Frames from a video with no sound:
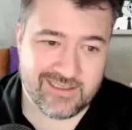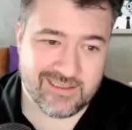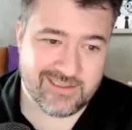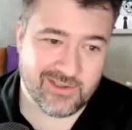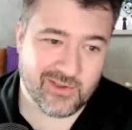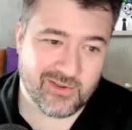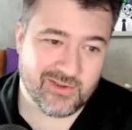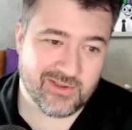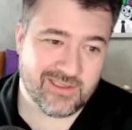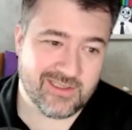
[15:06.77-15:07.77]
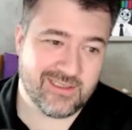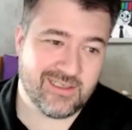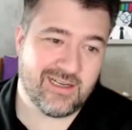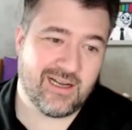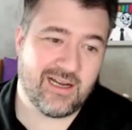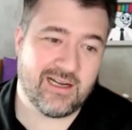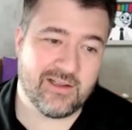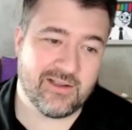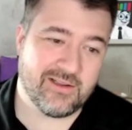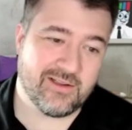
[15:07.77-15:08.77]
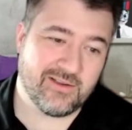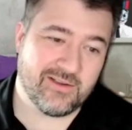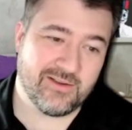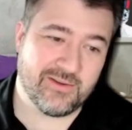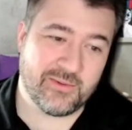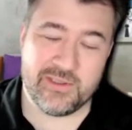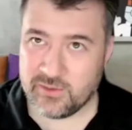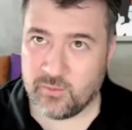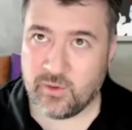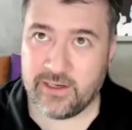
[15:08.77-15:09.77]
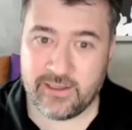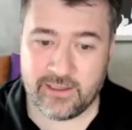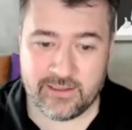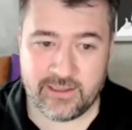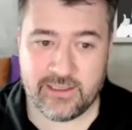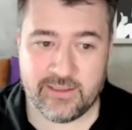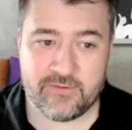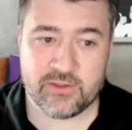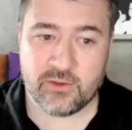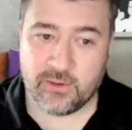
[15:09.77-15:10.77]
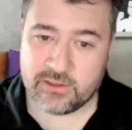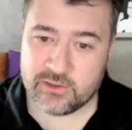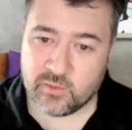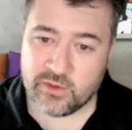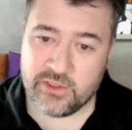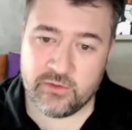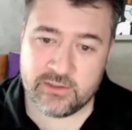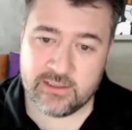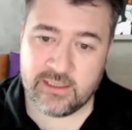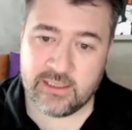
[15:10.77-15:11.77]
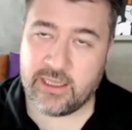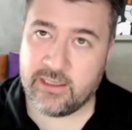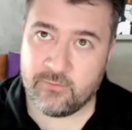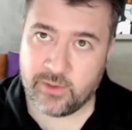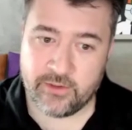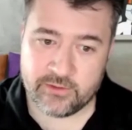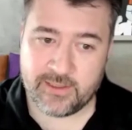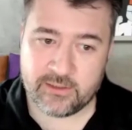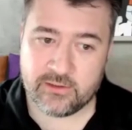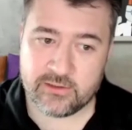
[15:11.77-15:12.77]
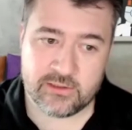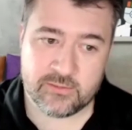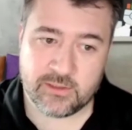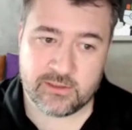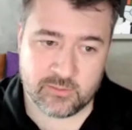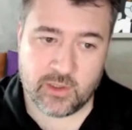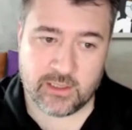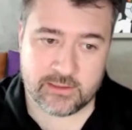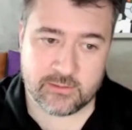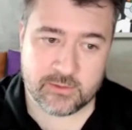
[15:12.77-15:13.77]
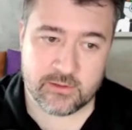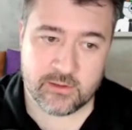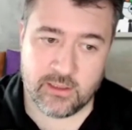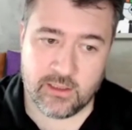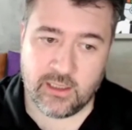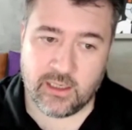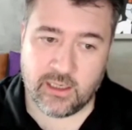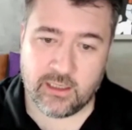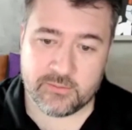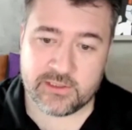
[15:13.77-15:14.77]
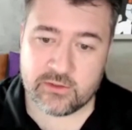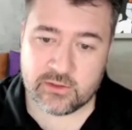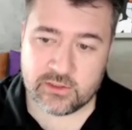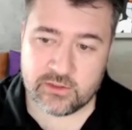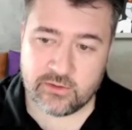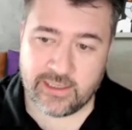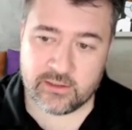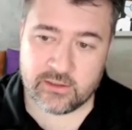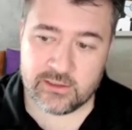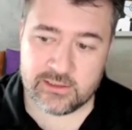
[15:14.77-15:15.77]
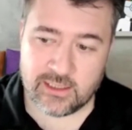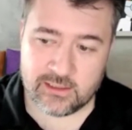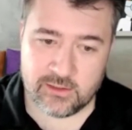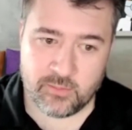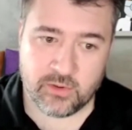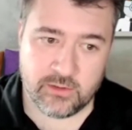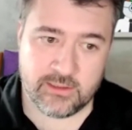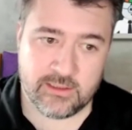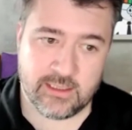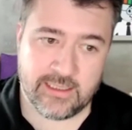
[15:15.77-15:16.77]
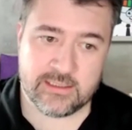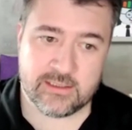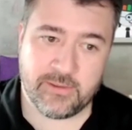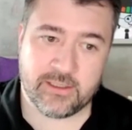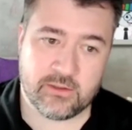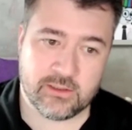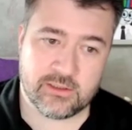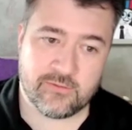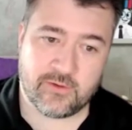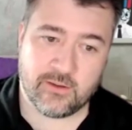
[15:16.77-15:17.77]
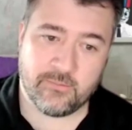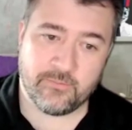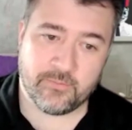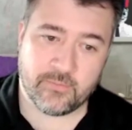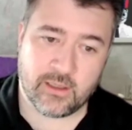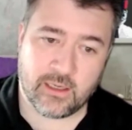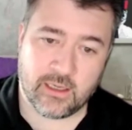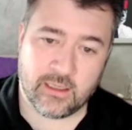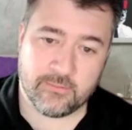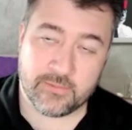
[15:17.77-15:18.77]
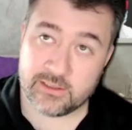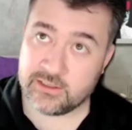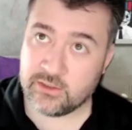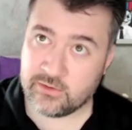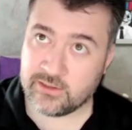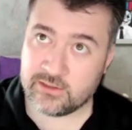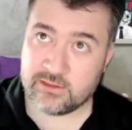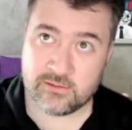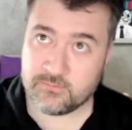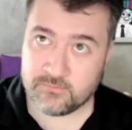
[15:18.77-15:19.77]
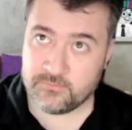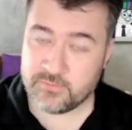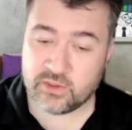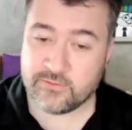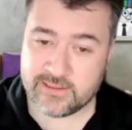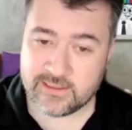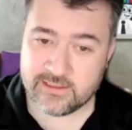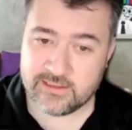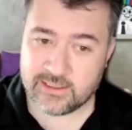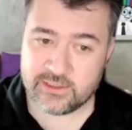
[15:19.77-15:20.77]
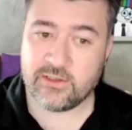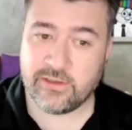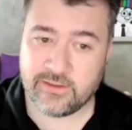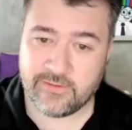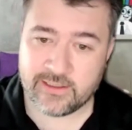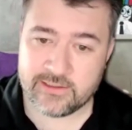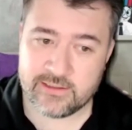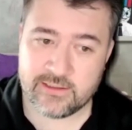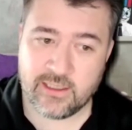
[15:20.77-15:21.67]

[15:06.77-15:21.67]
So the reason why they differ so much is we're using the native Windows metrics as much as possible. Citrix Director is actually pulling its metrics from the Citrix services that generate events.